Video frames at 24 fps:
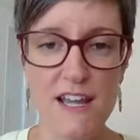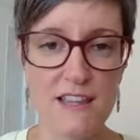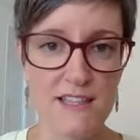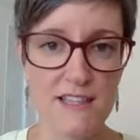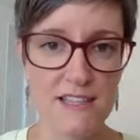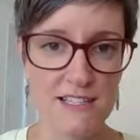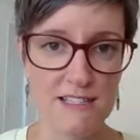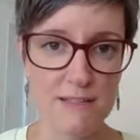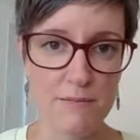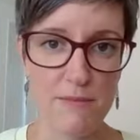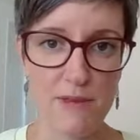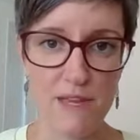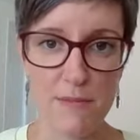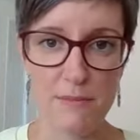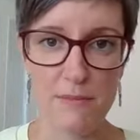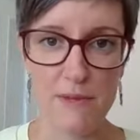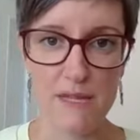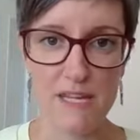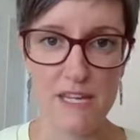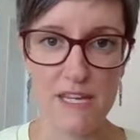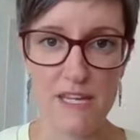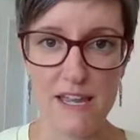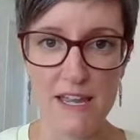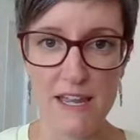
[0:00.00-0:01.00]
this may
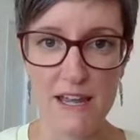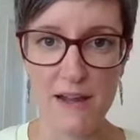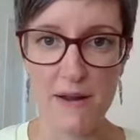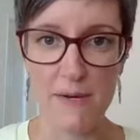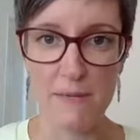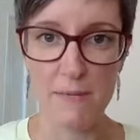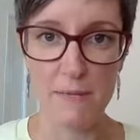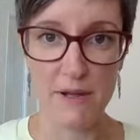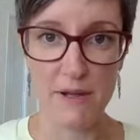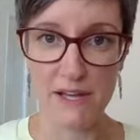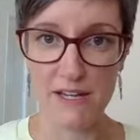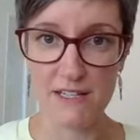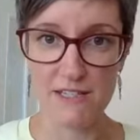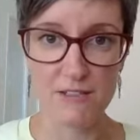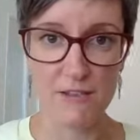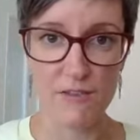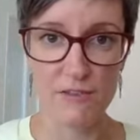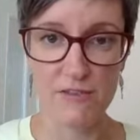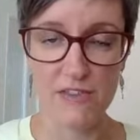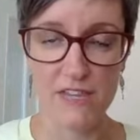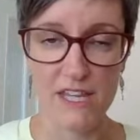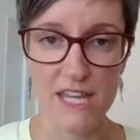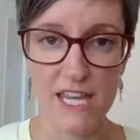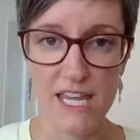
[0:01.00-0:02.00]
be part of
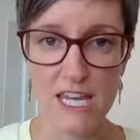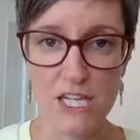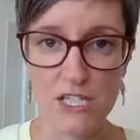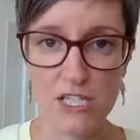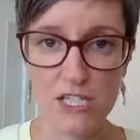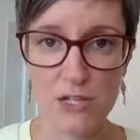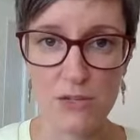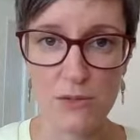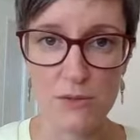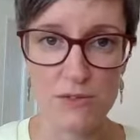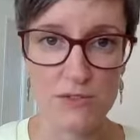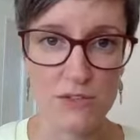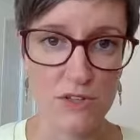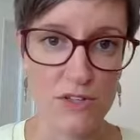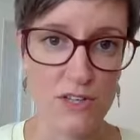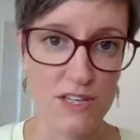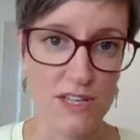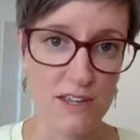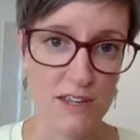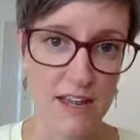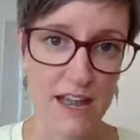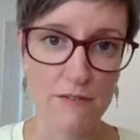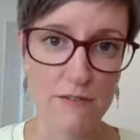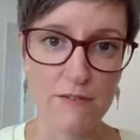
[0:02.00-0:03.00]
the issue, so that
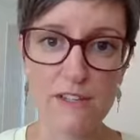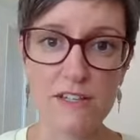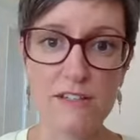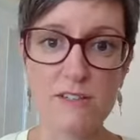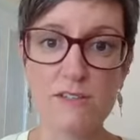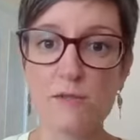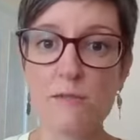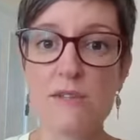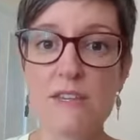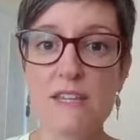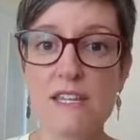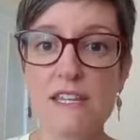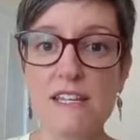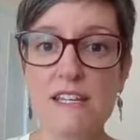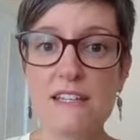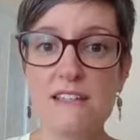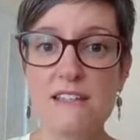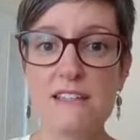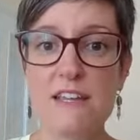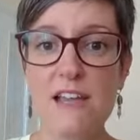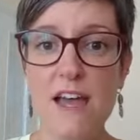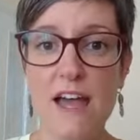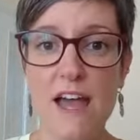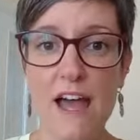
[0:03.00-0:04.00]
you're having some of
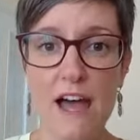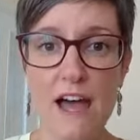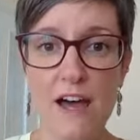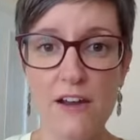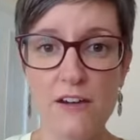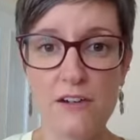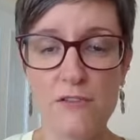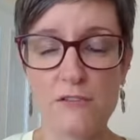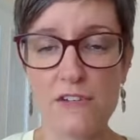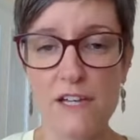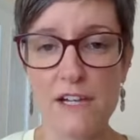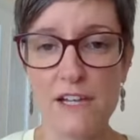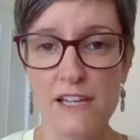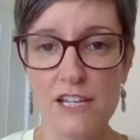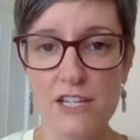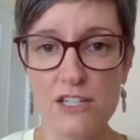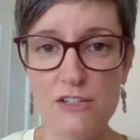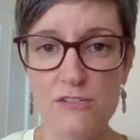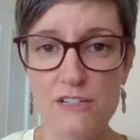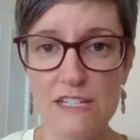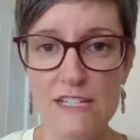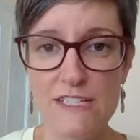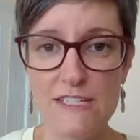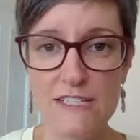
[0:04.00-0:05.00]
these
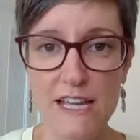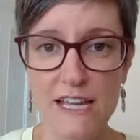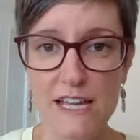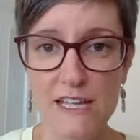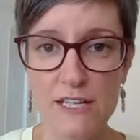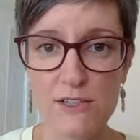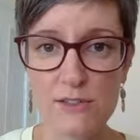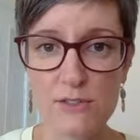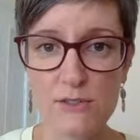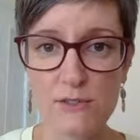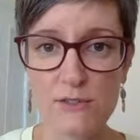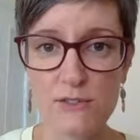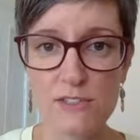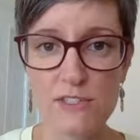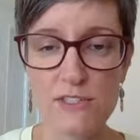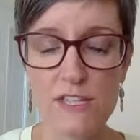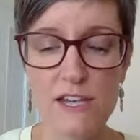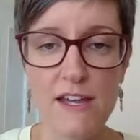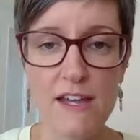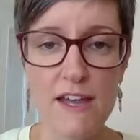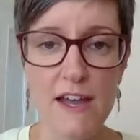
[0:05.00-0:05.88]
anovulatory cycles.